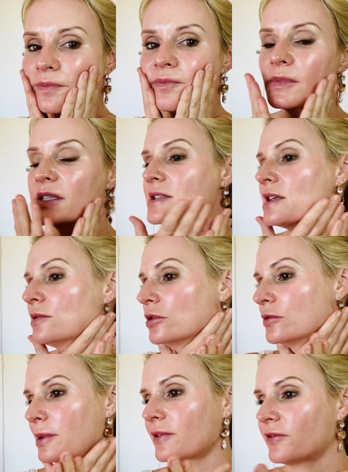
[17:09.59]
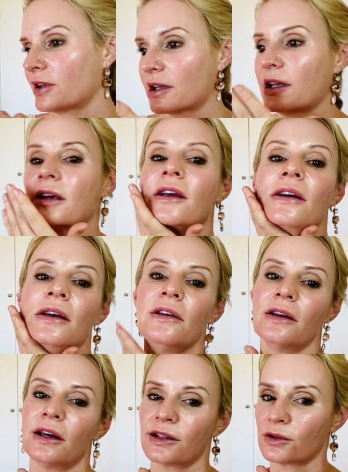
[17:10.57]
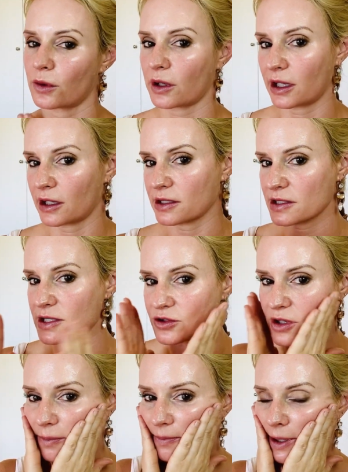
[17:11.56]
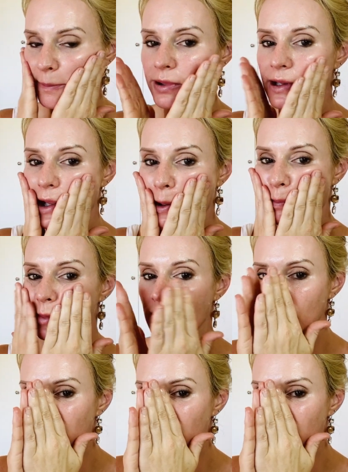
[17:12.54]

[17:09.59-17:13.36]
My skin will be feeling and looking extremely plump